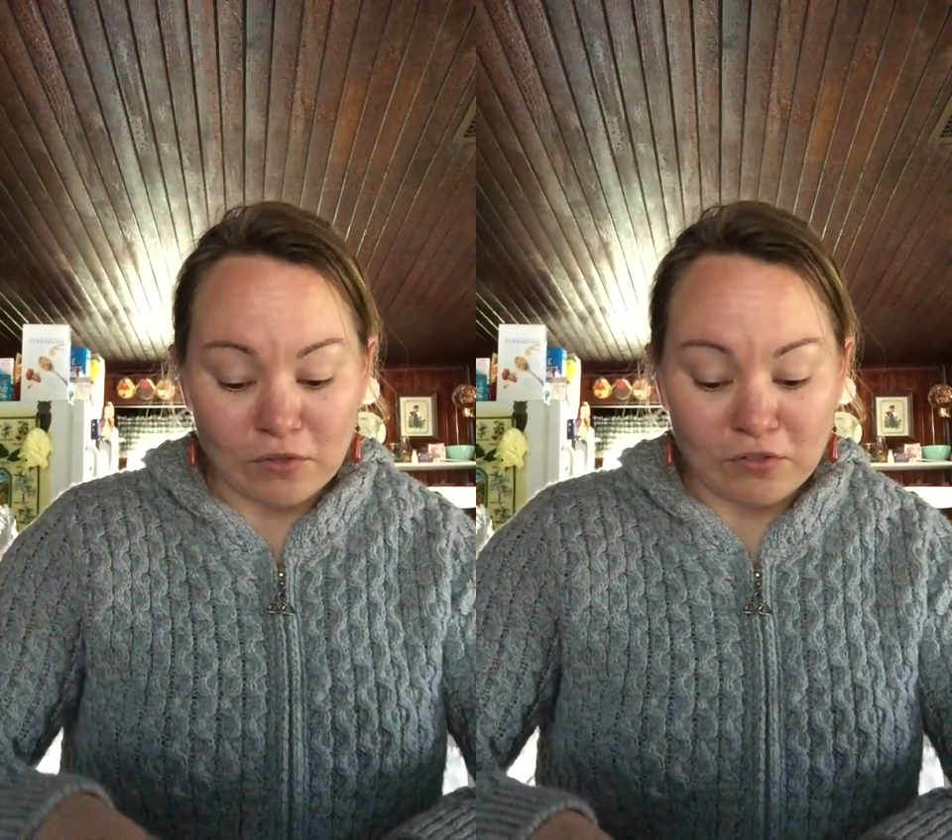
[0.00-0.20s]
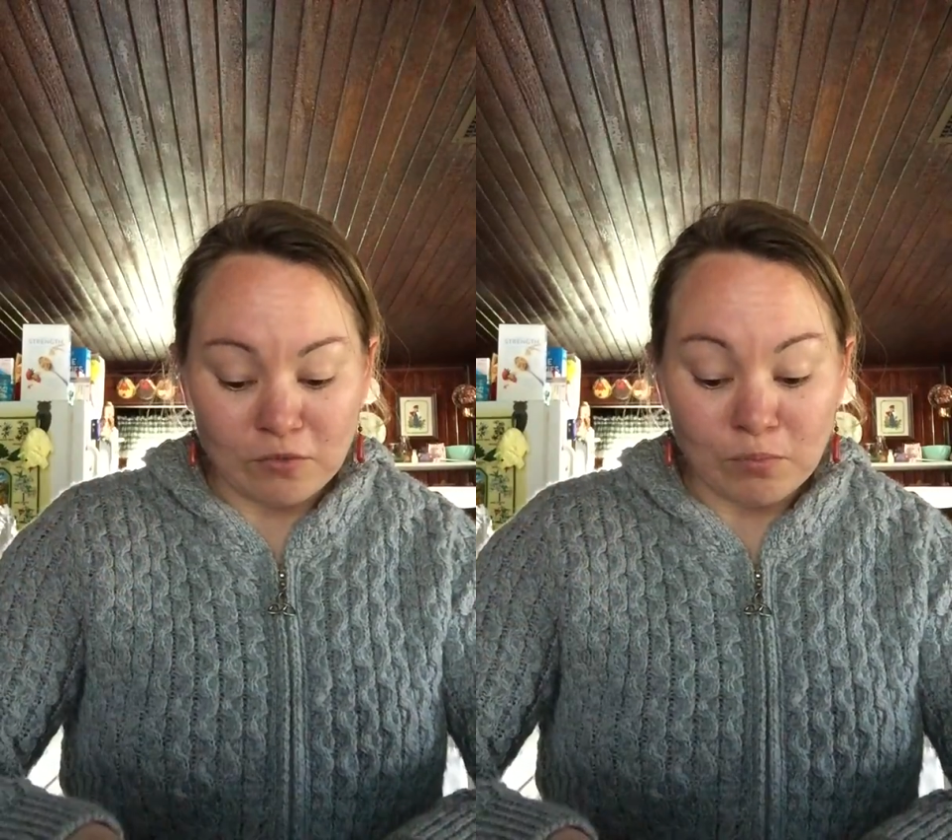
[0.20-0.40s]

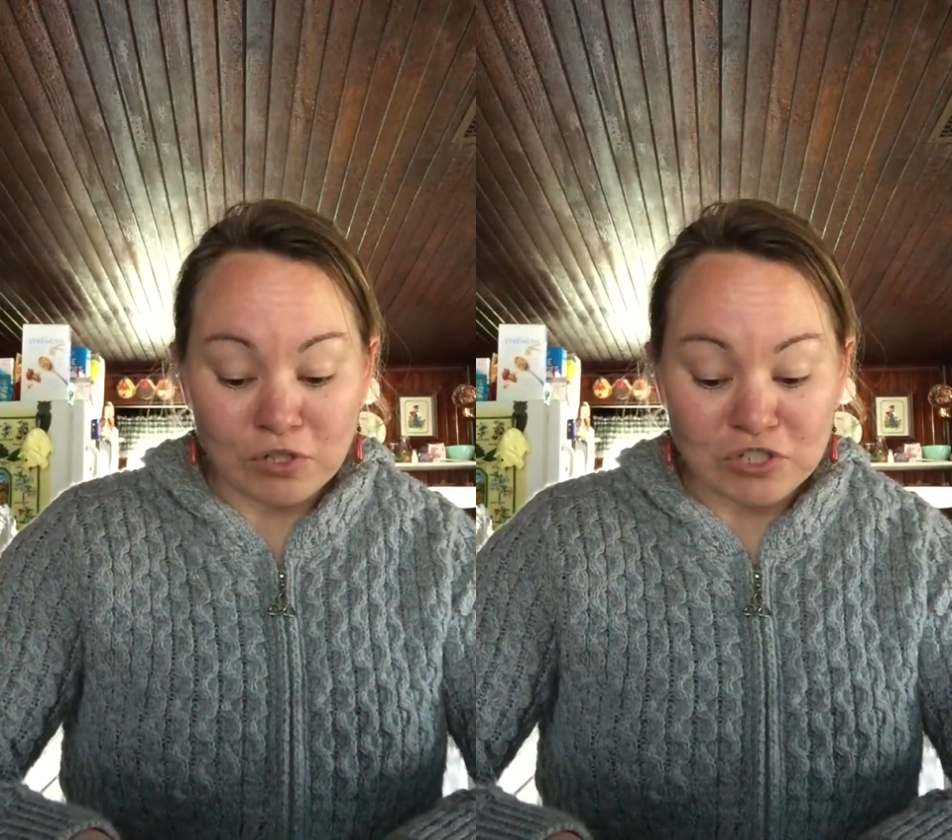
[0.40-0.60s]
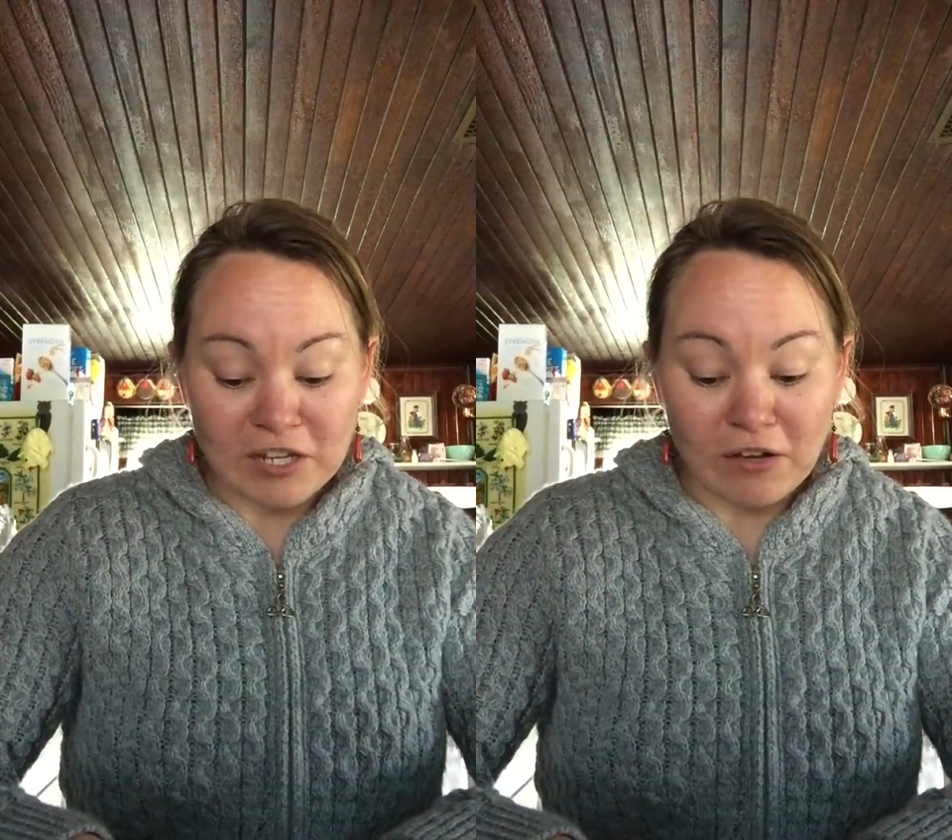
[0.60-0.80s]
order to
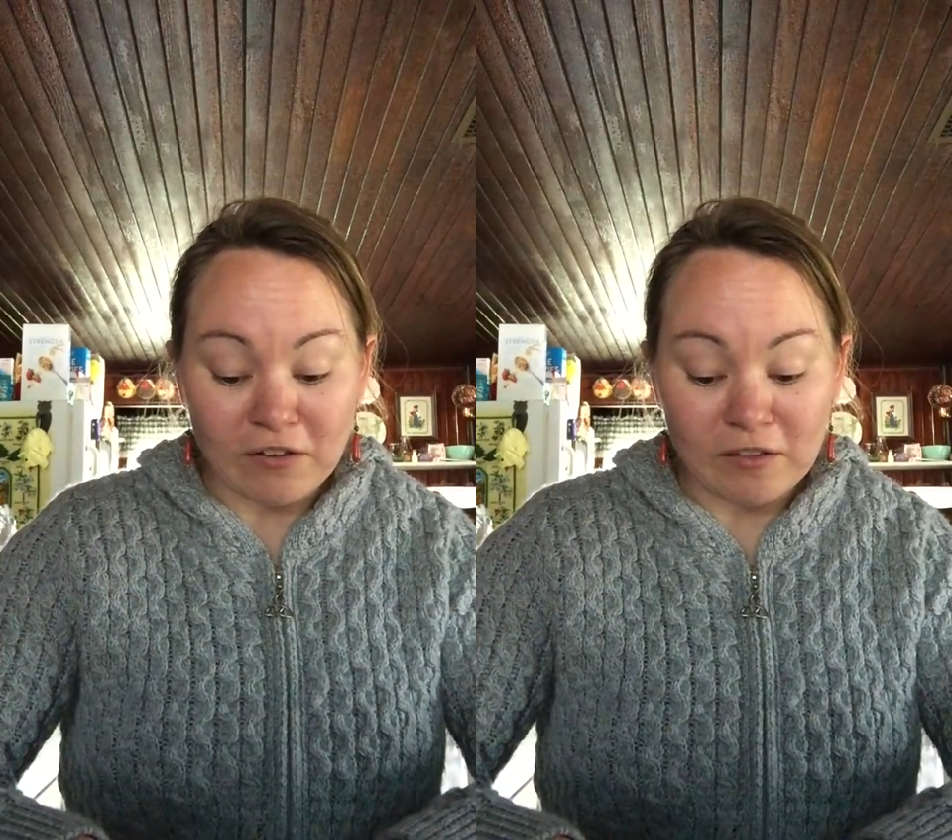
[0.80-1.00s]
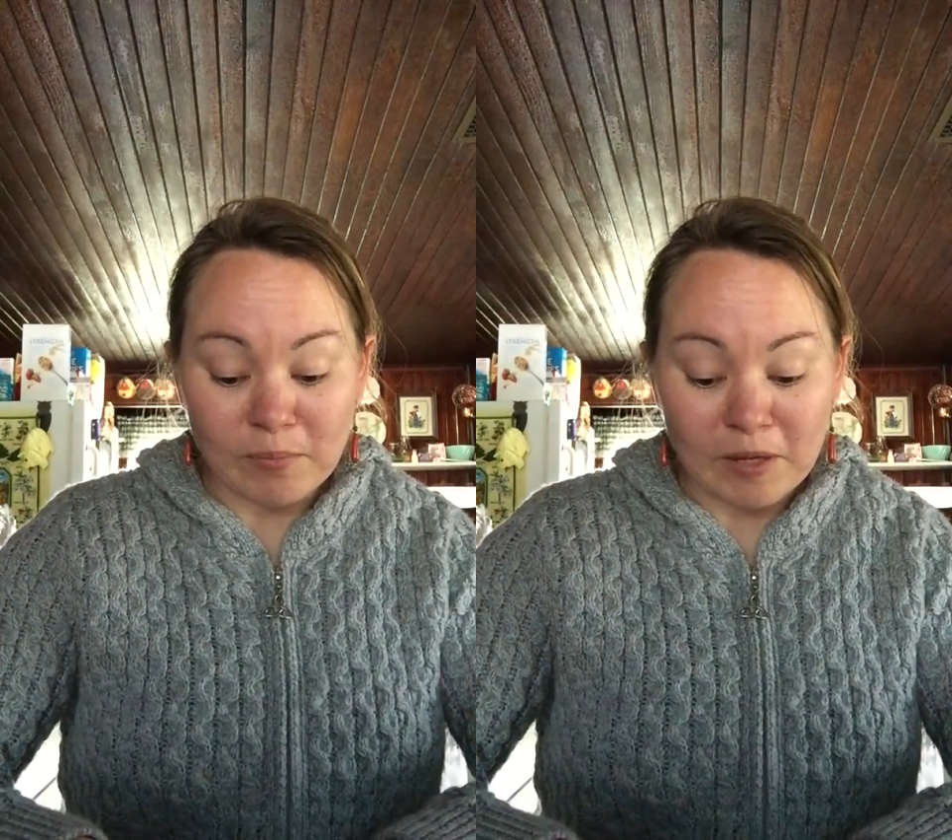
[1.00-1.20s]
push
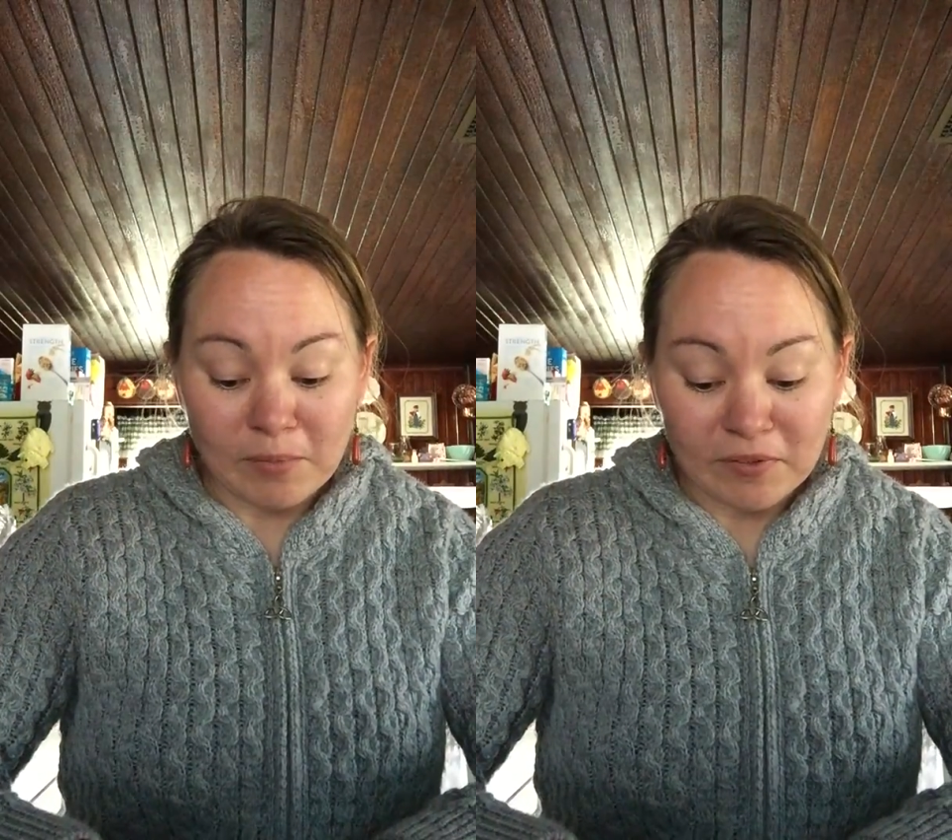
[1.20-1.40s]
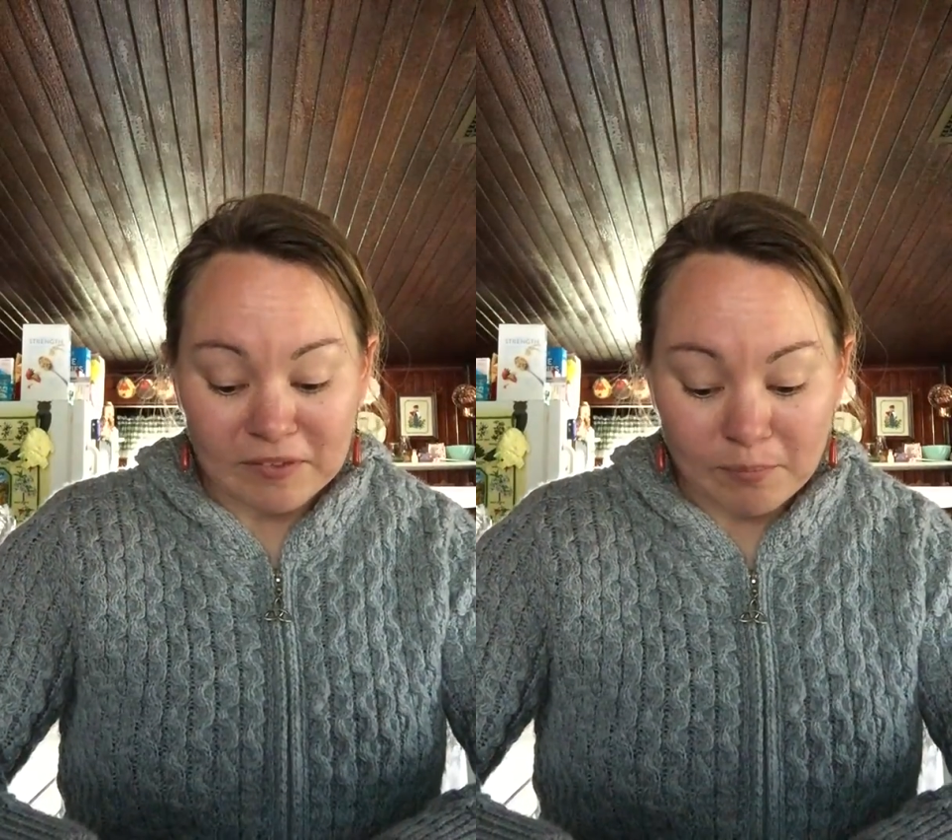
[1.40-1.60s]
down on the bubbles